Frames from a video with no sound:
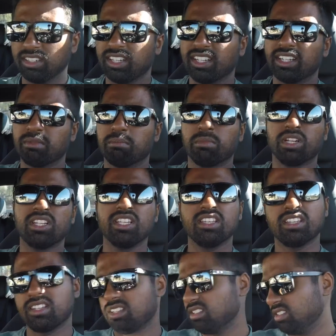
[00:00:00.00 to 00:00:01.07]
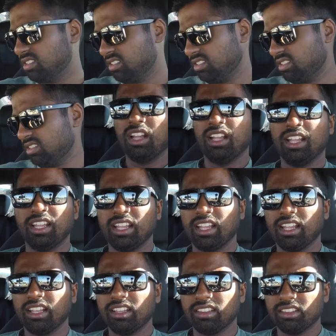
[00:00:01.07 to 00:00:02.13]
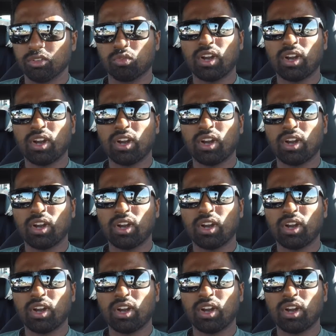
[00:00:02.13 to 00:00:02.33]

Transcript: I get money? The